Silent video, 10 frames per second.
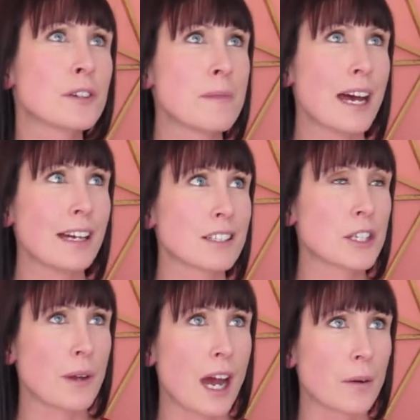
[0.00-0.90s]
for
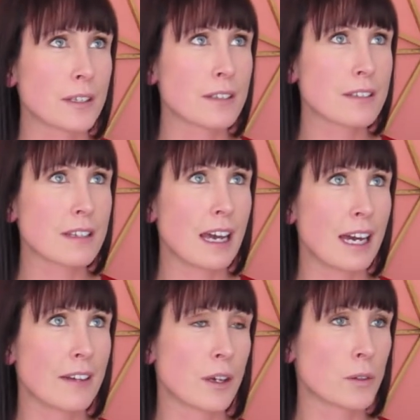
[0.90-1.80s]
about 2 hours,
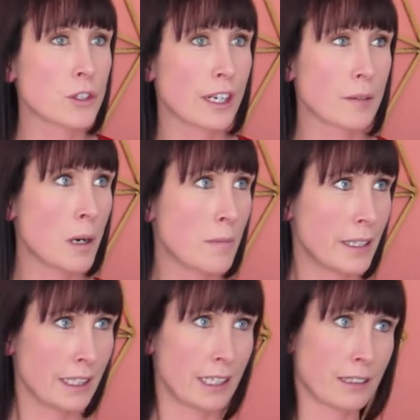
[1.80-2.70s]
they were trying to
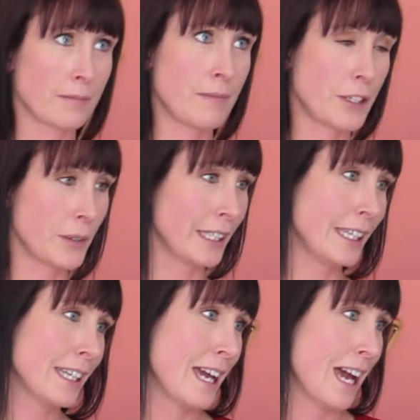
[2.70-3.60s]
pop my lung
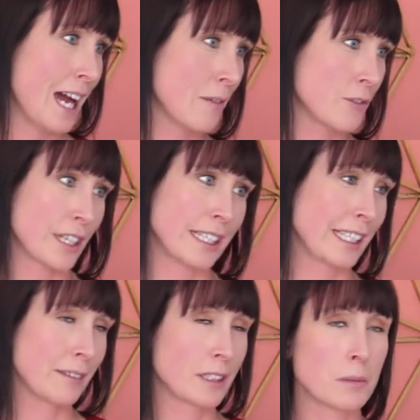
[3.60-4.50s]
manually,
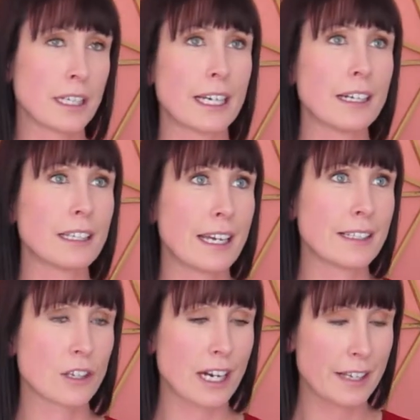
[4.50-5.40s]
draining the blood out,
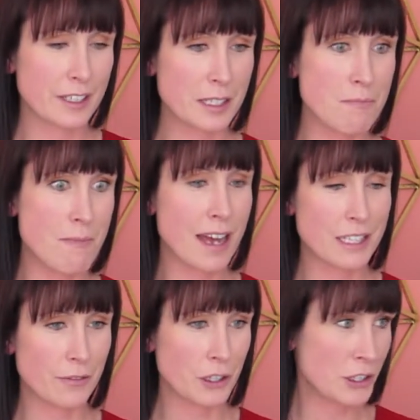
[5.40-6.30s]
and I had this
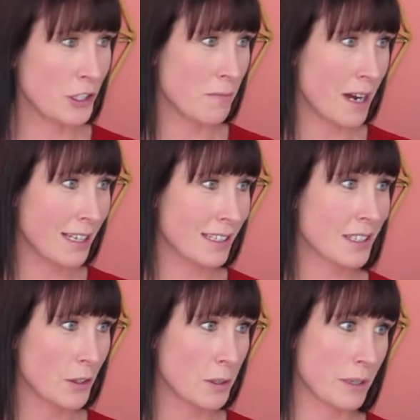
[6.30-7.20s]
massive oxygen
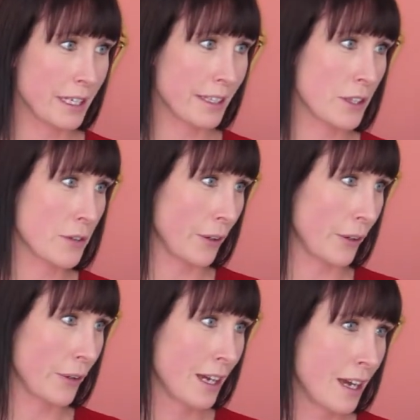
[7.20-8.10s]
mask, so I was breathing
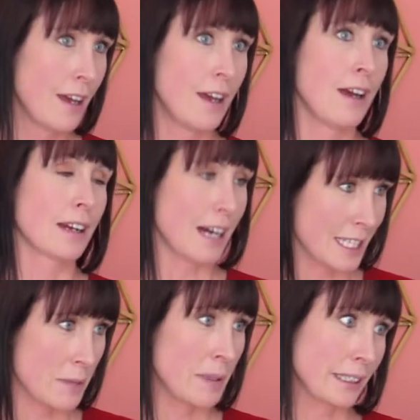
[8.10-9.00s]
through,
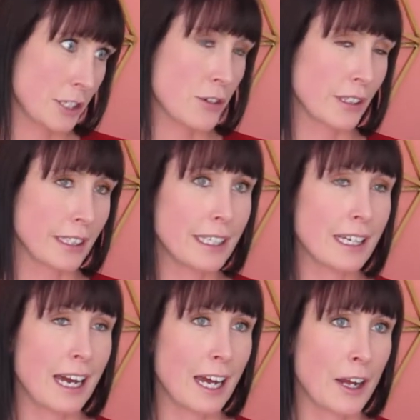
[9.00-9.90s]
gasping
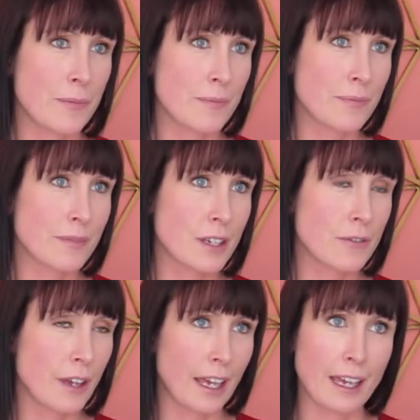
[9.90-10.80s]
literally
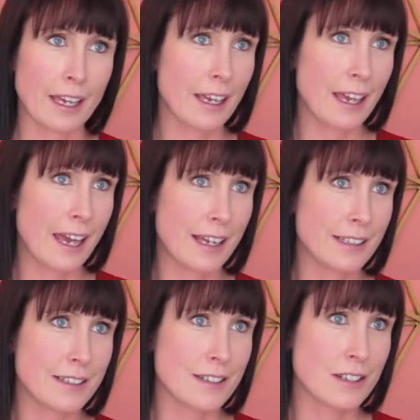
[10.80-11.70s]
for air,
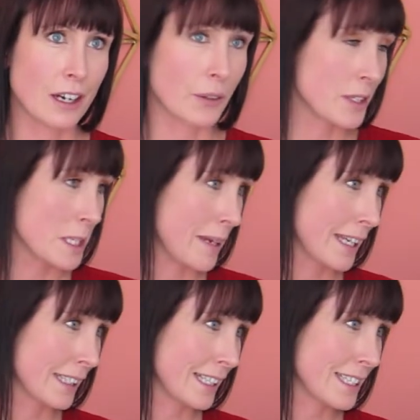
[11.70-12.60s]
and I couldn't
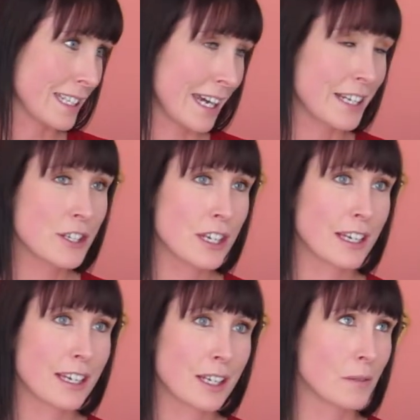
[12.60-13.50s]
speak at that stage,
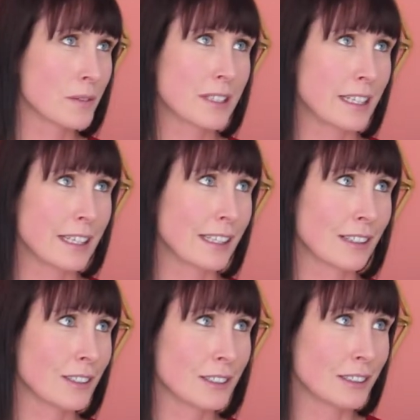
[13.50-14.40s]
and I was
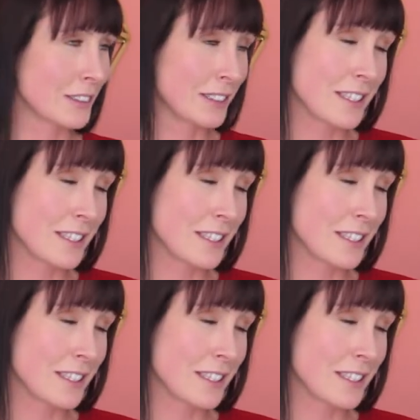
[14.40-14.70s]
thinking, oh